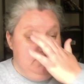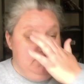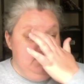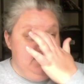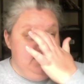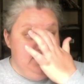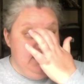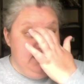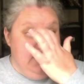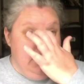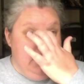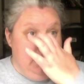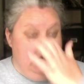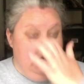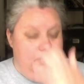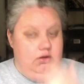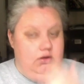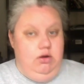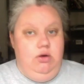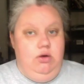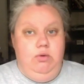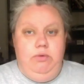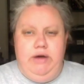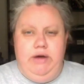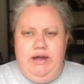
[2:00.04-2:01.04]
said,
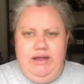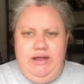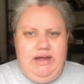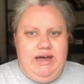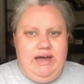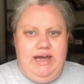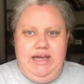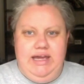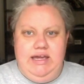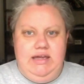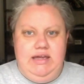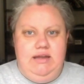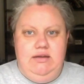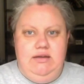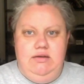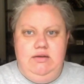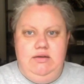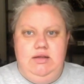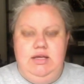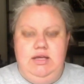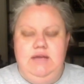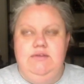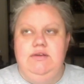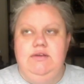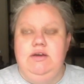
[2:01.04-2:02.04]

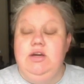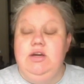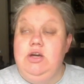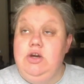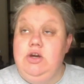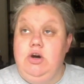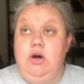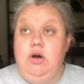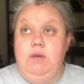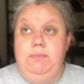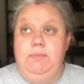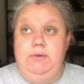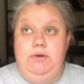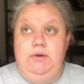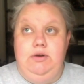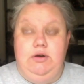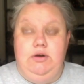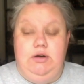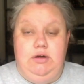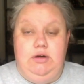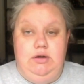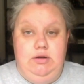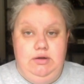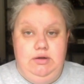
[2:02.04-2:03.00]
he's a carpenter,